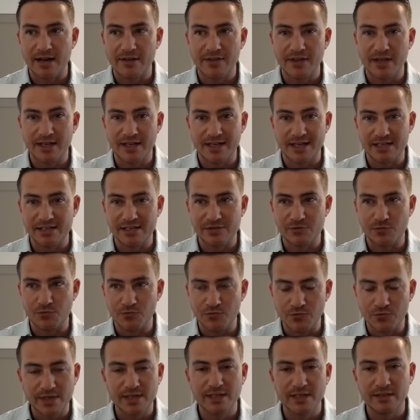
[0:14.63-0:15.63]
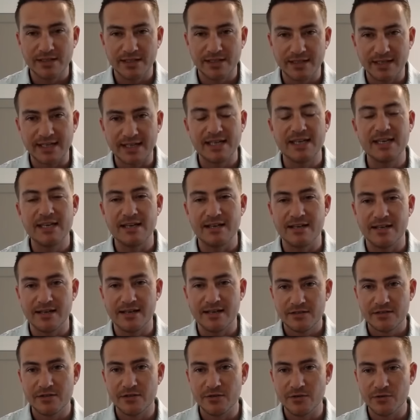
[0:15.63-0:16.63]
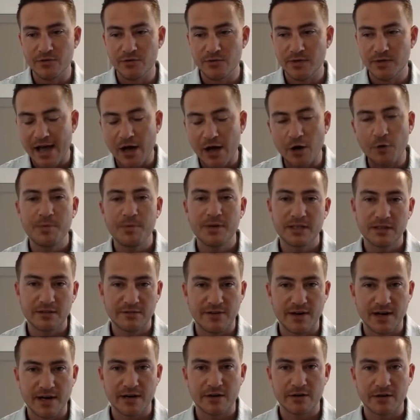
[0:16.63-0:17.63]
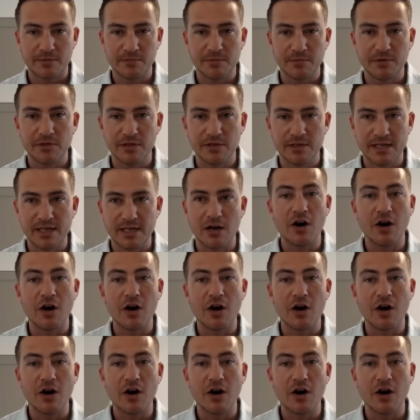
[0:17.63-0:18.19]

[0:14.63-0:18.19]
I think, is really the key to helping the FIRE community